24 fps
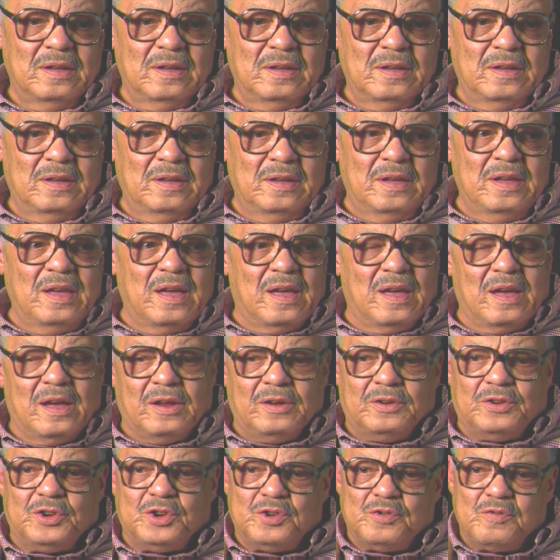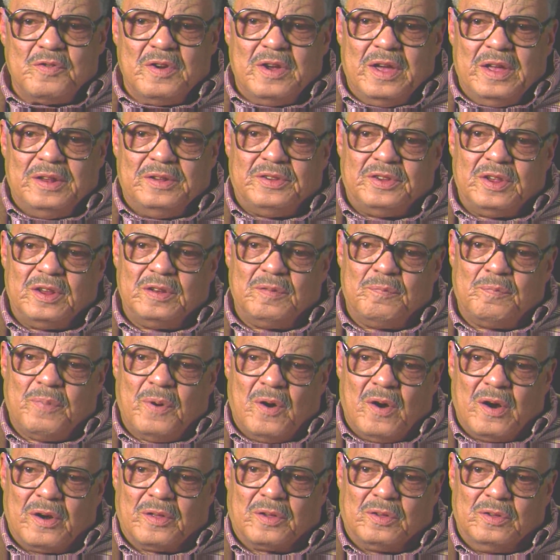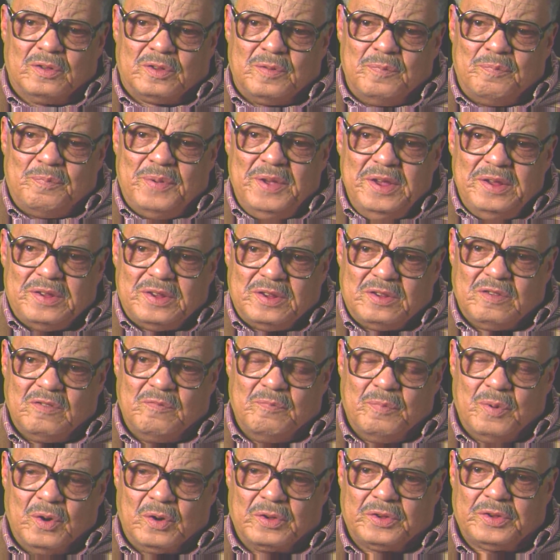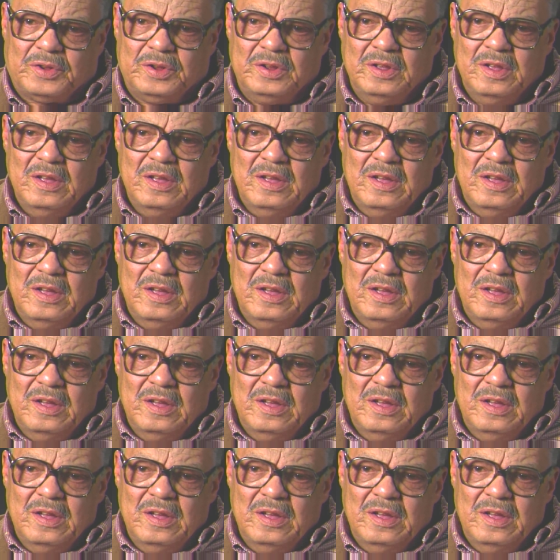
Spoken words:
he had shreds and particles and pieces of books.